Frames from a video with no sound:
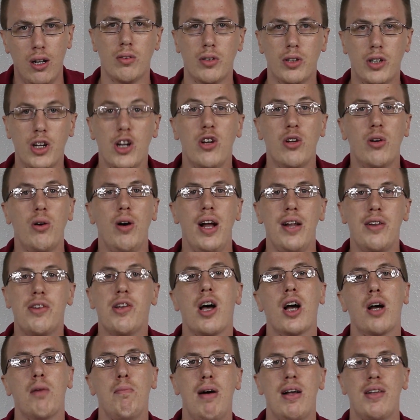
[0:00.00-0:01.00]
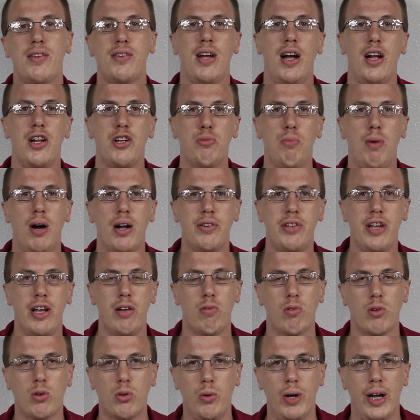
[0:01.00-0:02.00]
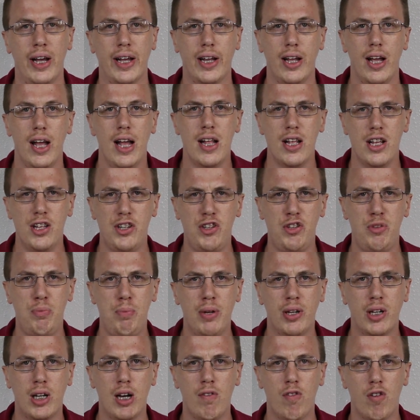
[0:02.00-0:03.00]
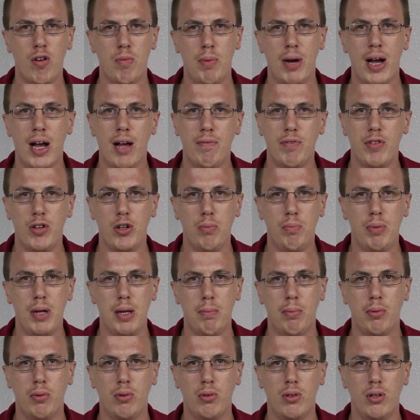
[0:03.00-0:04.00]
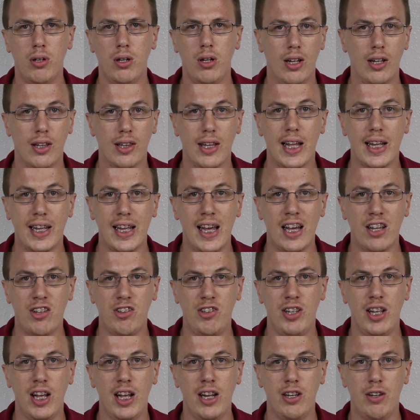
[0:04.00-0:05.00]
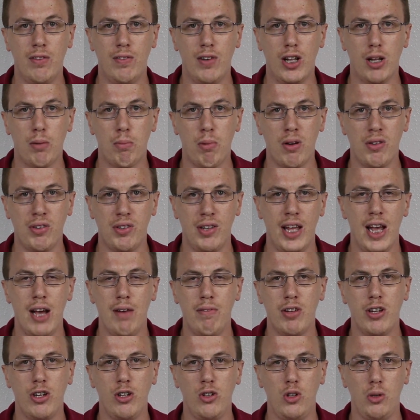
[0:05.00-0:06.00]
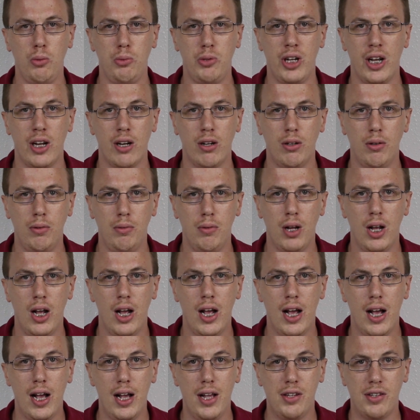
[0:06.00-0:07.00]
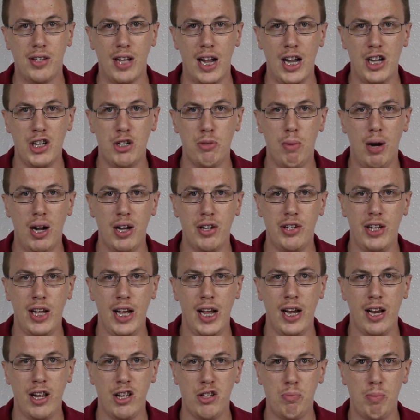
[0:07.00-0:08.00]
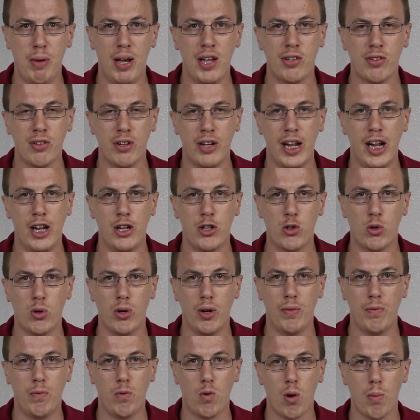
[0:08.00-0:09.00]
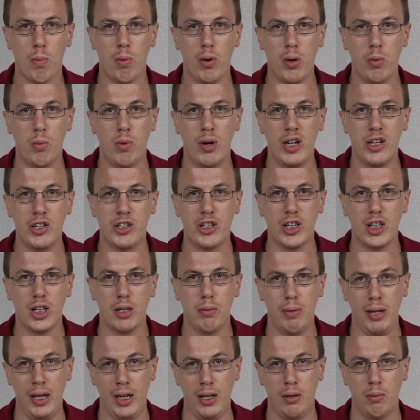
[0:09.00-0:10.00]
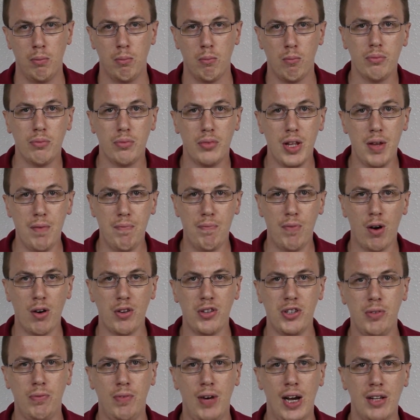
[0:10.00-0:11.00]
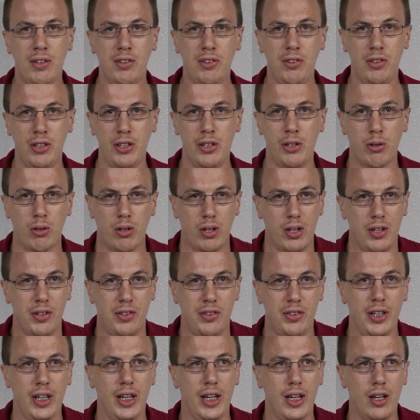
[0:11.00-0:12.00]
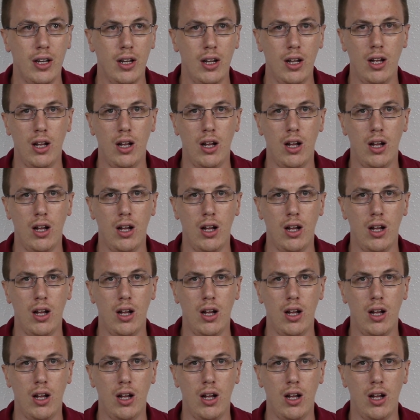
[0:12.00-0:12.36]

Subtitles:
Gonna go ahead and talk about CyanogenMod 10 real quick. This has been covered by a few people, like XD8 developers. They have a YouTube channel. CyanogenMod 10 is based on Android 4.1 Jelly Bean. The first devices that you're gonna see